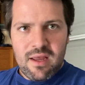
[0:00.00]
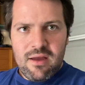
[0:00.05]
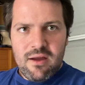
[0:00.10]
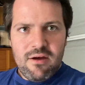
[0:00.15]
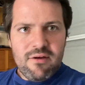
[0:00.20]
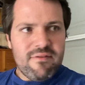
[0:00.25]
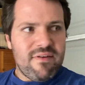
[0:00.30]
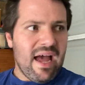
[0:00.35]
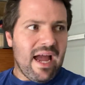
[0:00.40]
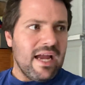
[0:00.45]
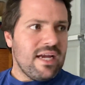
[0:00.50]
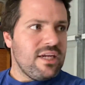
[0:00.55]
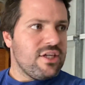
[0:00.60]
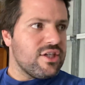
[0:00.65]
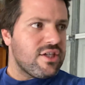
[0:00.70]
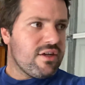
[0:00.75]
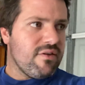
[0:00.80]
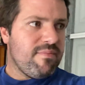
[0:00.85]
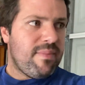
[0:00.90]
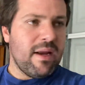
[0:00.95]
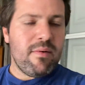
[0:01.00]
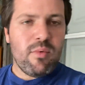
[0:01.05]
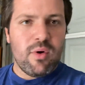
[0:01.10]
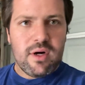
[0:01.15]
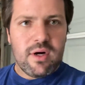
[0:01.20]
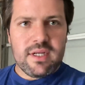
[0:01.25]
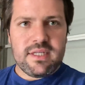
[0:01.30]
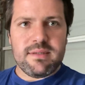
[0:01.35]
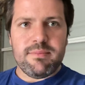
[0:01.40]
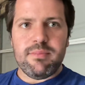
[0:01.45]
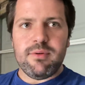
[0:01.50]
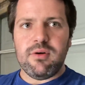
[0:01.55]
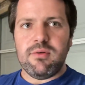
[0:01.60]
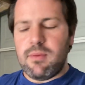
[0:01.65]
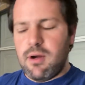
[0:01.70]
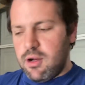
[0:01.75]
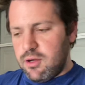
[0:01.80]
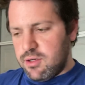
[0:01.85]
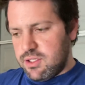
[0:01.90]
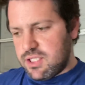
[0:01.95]
for ages, I've been wanting to build
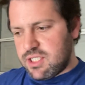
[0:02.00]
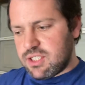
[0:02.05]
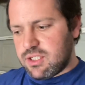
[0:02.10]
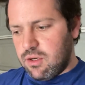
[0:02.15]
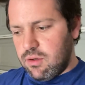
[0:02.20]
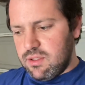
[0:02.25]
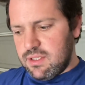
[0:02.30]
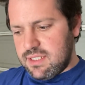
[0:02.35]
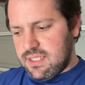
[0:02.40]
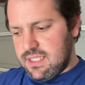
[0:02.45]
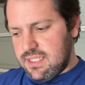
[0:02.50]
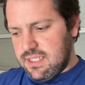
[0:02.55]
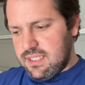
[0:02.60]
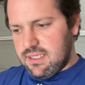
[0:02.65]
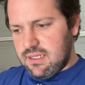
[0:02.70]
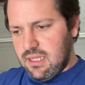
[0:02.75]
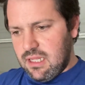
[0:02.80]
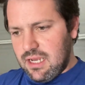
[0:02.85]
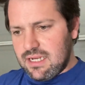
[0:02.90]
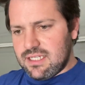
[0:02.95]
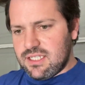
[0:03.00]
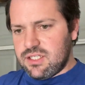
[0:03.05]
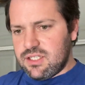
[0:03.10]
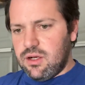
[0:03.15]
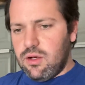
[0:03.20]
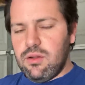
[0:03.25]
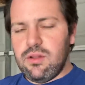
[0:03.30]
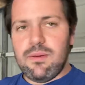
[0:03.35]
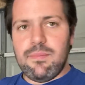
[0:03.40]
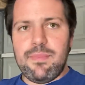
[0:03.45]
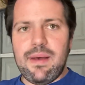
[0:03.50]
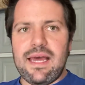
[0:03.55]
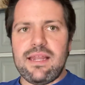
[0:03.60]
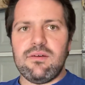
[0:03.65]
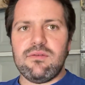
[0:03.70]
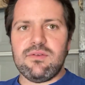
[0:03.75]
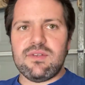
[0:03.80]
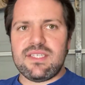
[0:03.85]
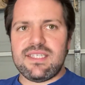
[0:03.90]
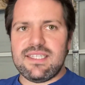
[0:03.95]
my own solar
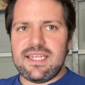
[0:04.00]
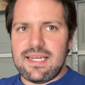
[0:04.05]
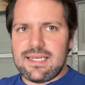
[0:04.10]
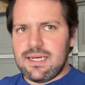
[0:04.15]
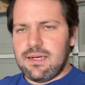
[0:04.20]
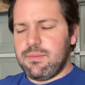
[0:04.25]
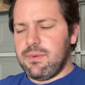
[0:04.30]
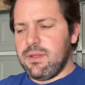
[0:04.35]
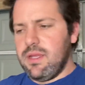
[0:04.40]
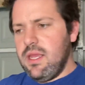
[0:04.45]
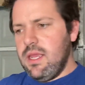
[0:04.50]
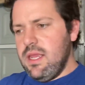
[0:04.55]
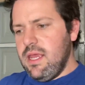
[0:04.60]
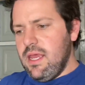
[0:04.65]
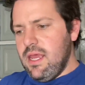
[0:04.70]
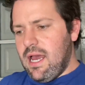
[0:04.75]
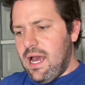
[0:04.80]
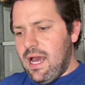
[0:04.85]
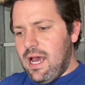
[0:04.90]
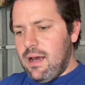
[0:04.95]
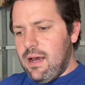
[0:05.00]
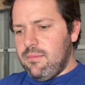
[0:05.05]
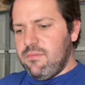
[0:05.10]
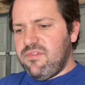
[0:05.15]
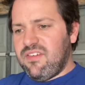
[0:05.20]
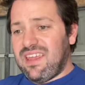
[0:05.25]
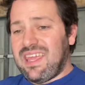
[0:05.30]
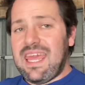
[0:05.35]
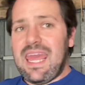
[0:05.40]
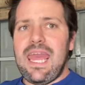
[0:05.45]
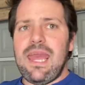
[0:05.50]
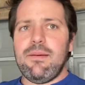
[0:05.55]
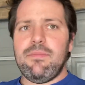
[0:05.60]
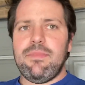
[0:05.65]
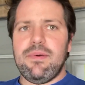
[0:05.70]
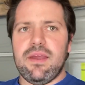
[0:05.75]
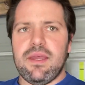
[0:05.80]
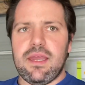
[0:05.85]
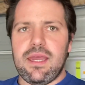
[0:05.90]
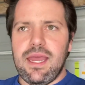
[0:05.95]
panel setup for
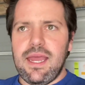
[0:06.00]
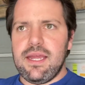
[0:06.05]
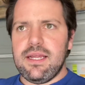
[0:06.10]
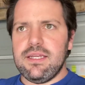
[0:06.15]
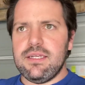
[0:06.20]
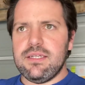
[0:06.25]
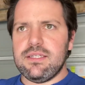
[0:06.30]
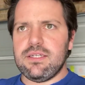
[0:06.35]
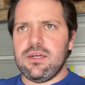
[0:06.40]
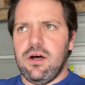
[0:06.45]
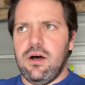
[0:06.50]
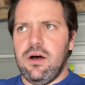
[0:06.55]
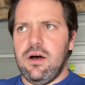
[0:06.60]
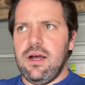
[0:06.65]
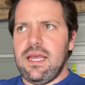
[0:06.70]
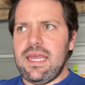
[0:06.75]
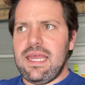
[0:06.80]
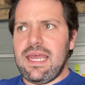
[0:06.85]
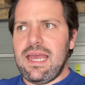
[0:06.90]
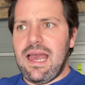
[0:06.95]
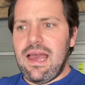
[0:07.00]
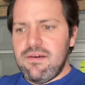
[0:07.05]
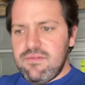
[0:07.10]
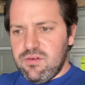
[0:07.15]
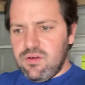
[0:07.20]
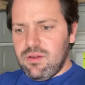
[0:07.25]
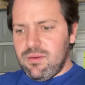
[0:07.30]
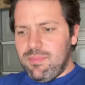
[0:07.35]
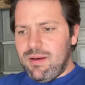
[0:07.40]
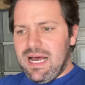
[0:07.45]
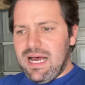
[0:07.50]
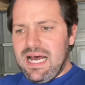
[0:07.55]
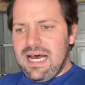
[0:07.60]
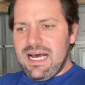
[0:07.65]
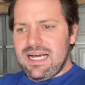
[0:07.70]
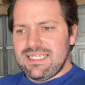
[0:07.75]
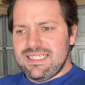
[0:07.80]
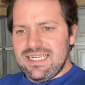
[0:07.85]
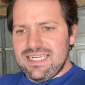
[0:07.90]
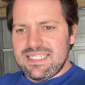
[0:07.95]
camping, and I have all the
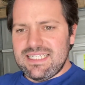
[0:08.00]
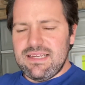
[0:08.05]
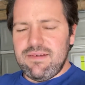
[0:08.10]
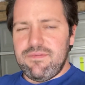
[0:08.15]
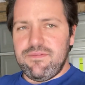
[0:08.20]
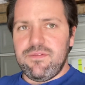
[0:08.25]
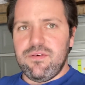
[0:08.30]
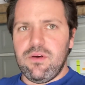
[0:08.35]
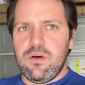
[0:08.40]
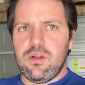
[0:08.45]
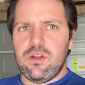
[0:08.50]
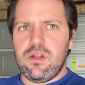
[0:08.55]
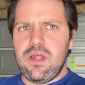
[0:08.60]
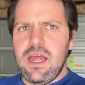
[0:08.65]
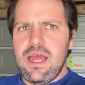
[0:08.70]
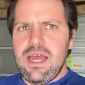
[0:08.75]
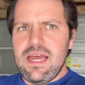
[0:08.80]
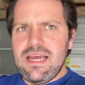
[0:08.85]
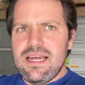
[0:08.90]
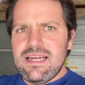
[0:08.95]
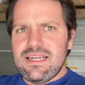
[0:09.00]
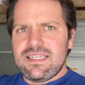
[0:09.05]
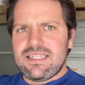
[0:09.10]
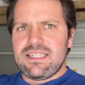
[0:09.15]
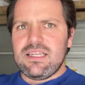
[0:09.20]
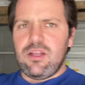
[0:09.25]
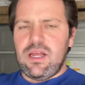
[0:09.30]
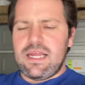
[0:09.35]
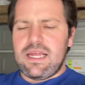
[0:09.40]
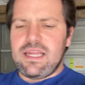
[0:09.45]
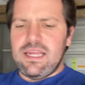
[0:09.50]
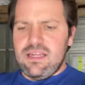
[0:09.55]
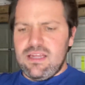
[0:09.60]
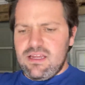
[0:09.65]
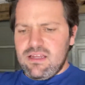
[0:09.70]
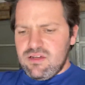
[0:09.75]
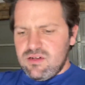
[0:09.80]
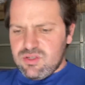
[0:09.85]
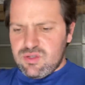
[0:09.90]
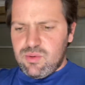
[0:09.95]
parts except for like
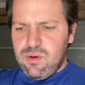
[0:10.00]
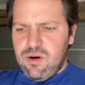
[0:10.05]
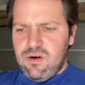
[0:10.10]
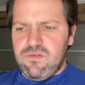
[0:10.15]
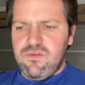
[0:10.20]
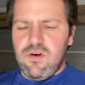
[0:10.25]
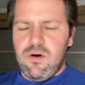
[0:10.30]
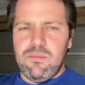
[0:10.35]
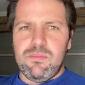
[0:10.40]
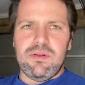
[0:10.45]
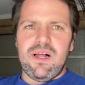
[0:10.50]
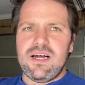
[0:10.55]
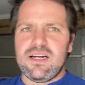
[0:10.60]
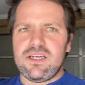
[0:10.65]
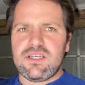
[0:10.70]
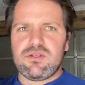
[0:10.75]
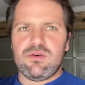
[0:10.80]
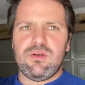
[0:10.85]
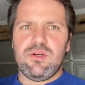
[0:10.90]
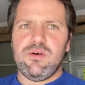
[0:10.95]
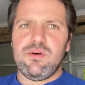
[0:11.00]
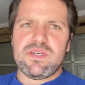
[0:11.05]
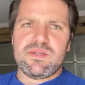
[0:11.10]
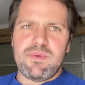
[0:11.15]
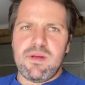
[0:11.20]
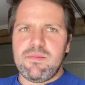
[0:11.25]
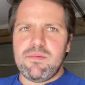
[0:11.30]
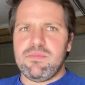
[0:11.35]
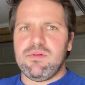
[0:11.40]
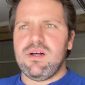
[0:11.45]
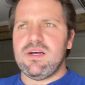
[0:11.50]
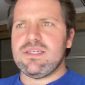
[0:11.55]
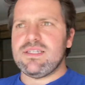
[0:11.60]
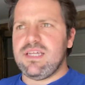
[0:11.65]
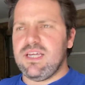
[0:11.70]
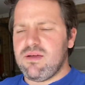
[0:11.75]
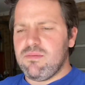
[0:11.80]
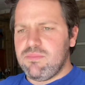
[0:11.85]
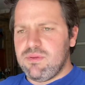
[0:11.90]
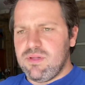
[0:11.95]
12-volt plugs or USB plugs that
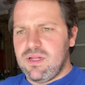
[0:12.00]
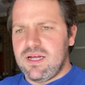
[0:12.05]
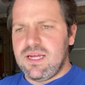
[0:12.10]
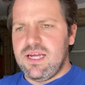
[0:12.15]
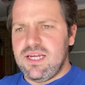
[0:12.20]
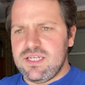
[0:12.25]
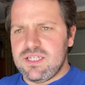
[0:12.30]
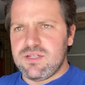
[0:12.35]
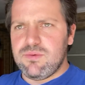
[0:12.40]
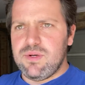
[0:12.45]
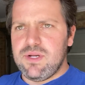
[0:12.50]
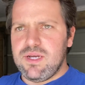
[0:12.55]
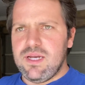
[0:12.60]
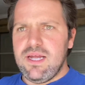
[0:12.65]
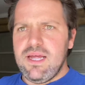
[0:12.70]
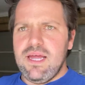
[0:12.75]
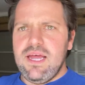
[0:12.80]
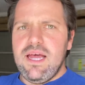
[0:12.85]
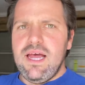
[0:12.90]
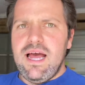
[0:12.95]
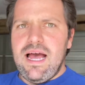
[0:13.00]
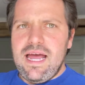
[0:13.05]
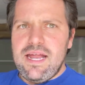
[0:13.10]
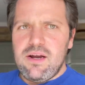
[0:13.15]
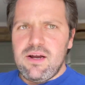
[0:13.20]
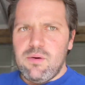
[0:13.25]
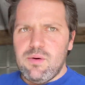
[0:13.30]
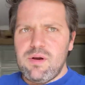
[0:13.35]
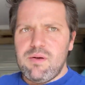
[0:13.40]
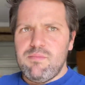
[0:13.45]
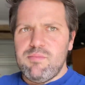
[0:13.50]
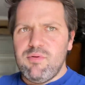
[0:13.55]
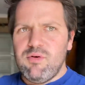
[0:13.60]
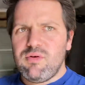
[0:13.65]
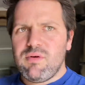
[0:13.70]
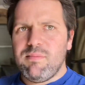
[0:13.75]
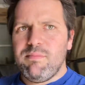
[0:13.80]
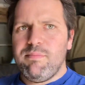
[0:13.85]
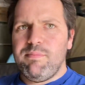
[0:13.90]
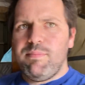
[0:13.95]
you can plug into it, and I want to
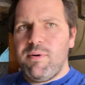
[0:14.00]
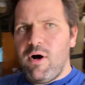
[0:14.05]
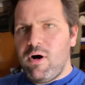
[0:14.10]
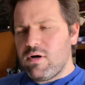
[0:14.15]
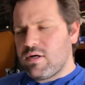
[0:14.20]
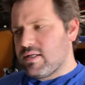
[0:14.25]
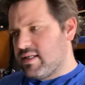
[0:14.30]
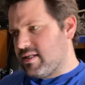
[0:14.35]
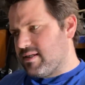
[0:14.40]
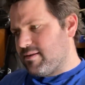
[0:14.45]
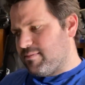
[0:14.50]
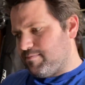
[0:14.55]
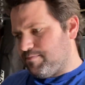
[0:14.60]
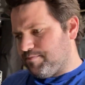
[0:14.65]
build a box